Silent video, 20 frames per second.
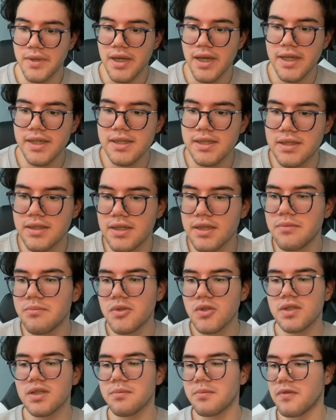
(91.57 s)
I did
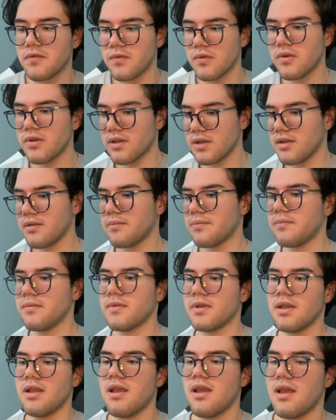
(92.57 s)
music before them,
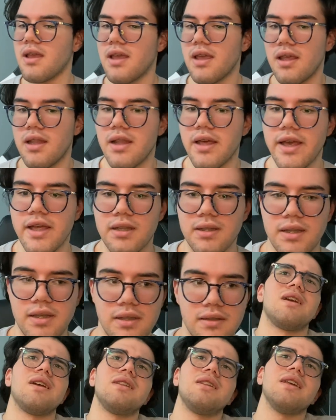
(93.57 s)
and I had
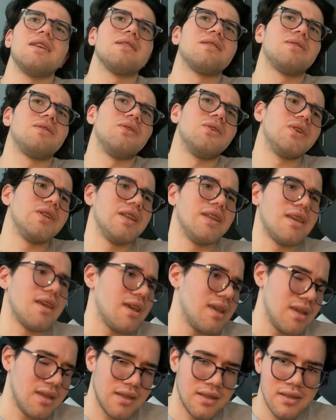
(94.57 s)
like
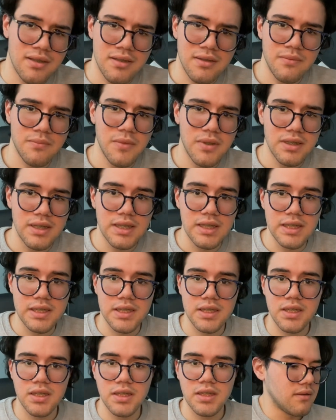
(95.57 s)
30K monthly
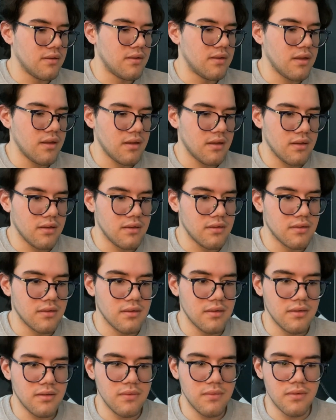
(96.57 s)
listeners. They
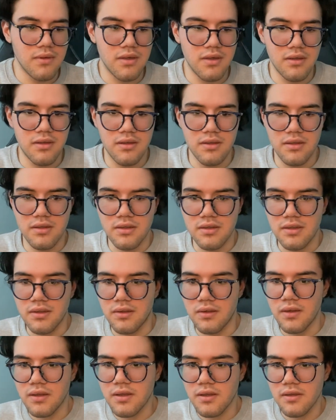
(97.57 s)
were
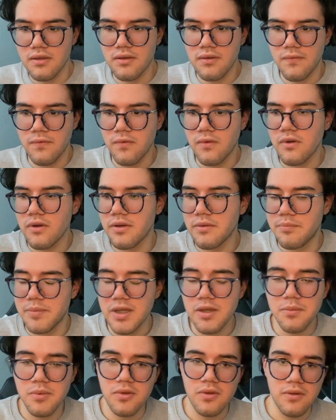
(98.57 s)
looking for
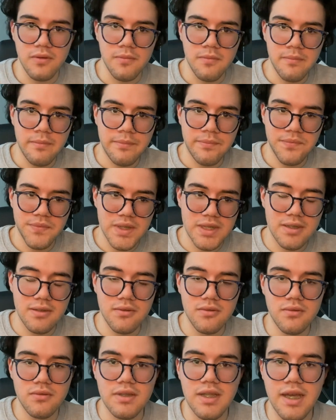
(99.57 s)
people
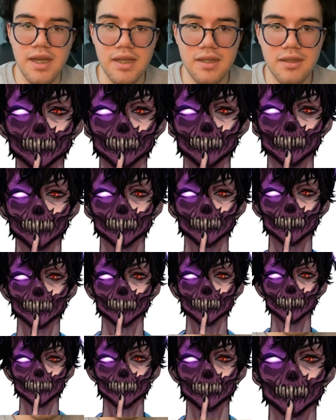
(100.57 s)
that had a low
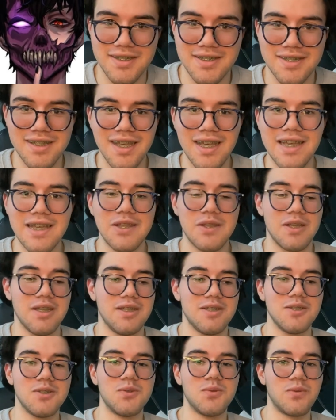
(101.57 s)
voice
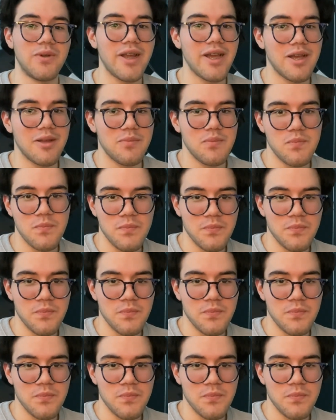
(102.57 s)
that could rap